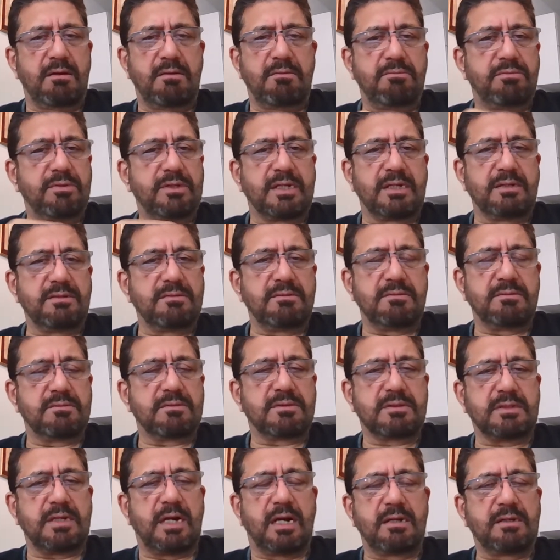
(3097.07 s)
We can
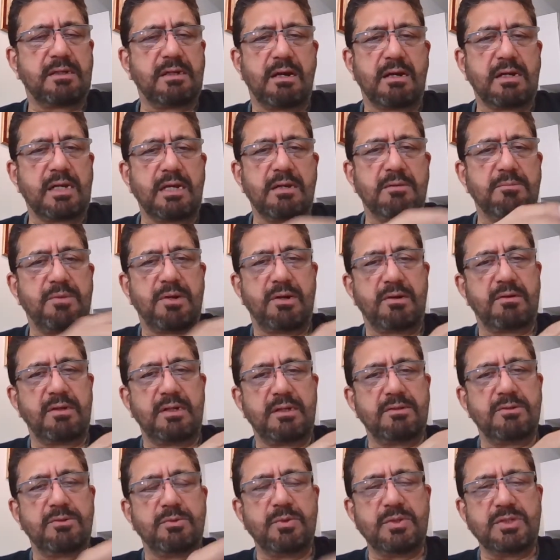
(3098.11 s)
start talking about
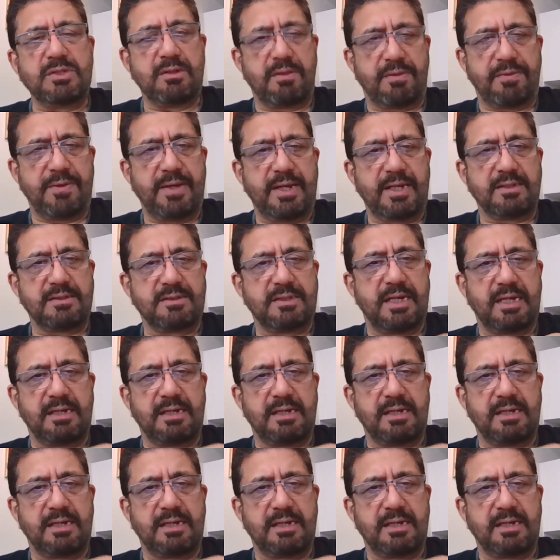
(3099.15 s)
individual things,